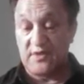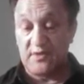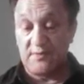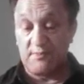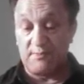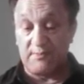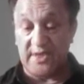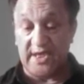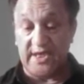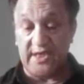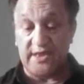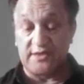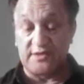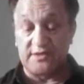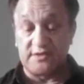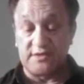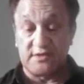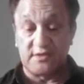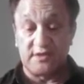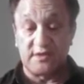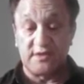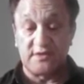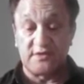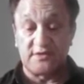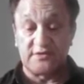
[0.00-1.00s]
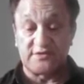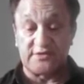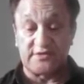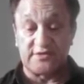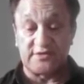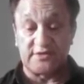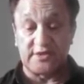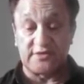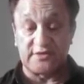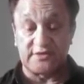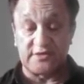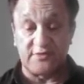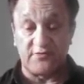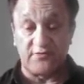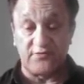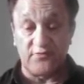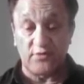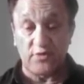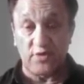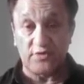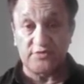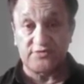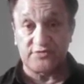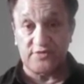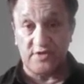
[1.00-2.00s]
Made so that the
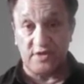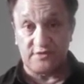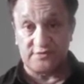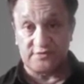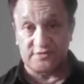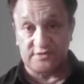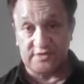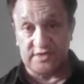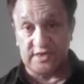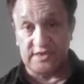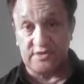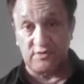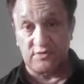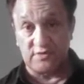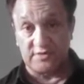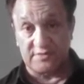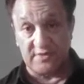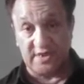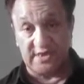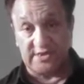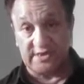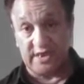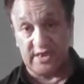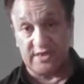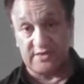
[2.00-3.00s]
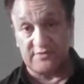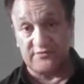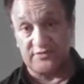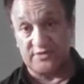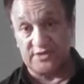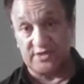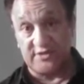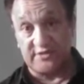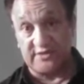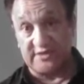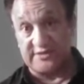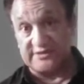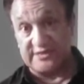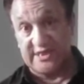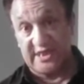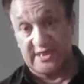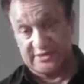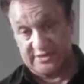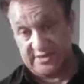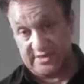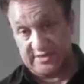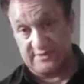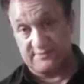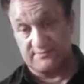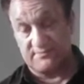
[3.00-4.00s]
Rothschilds get all the money out of it and you get
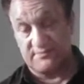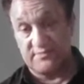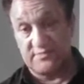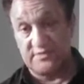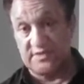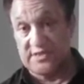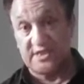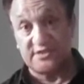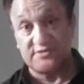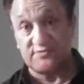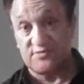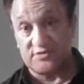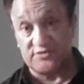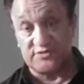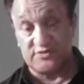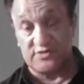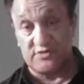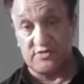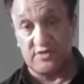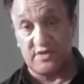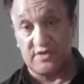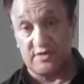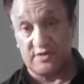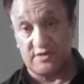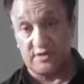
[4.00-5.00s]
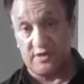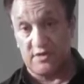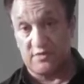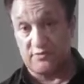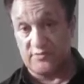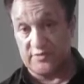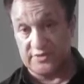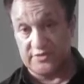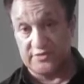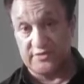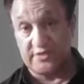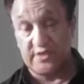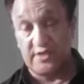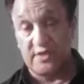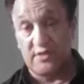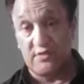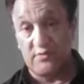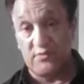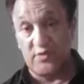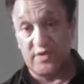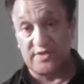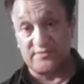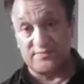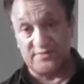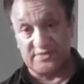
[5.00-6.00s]
nothing. That's what you're going along
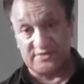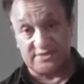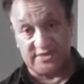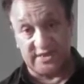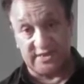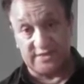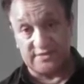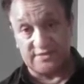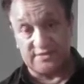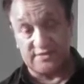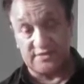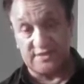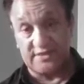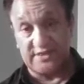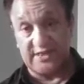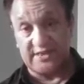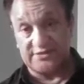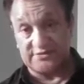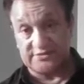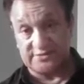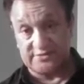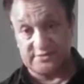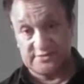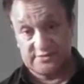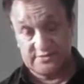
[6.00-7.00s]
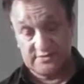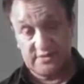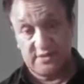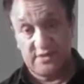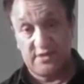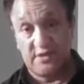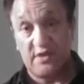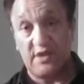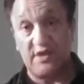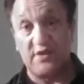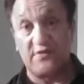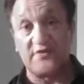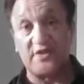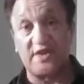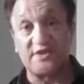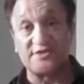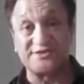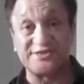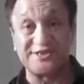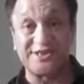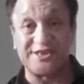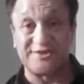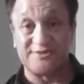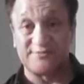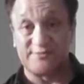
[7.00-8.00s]
with. 1% less of a
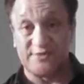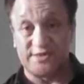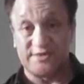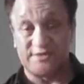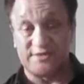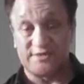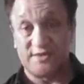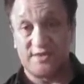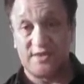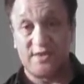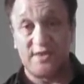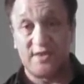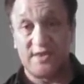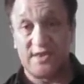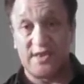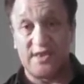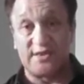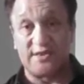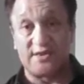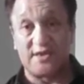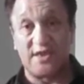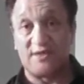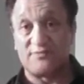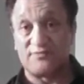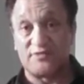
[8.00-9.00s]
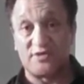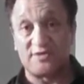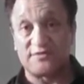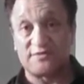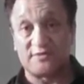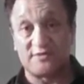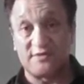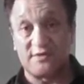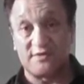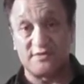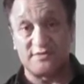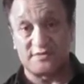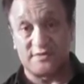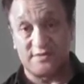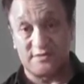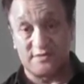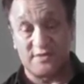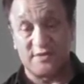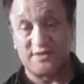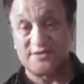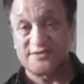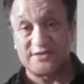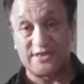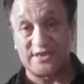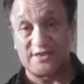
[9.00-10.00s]
settlement. And I'm not going to
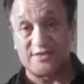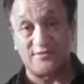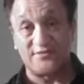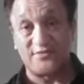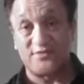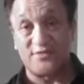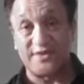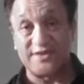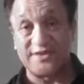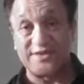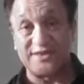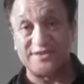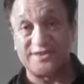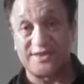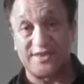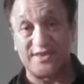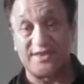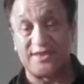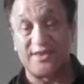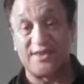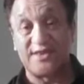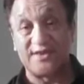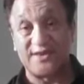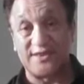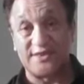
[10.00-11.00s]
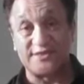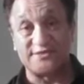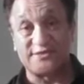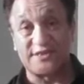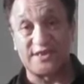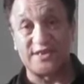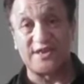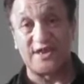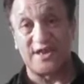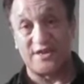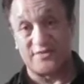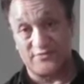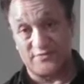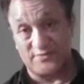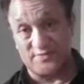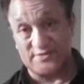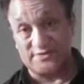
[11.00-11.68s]
settle for anything less than 100%